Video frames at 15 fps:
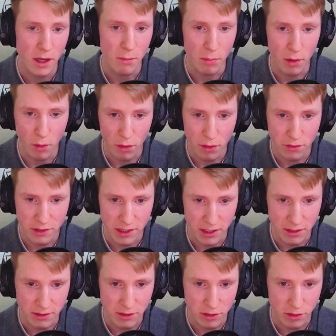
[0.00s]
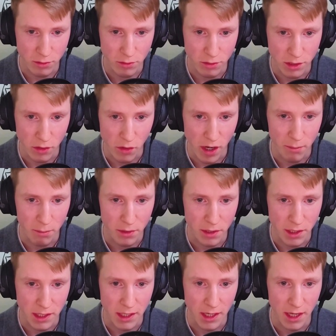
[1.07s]
both CS2, your
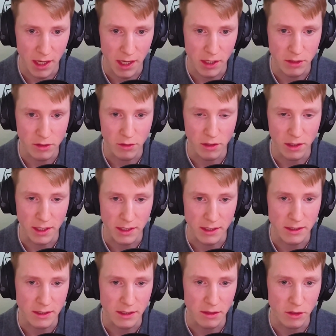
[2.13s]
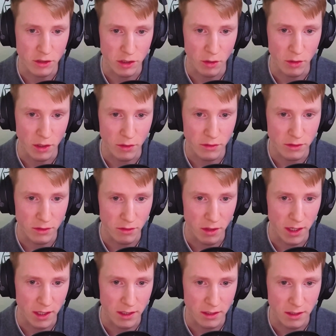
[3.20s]
company, and your LinkedIn in the show notes so
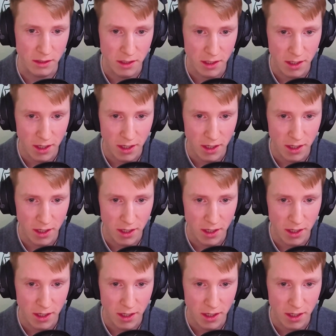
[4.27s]
they can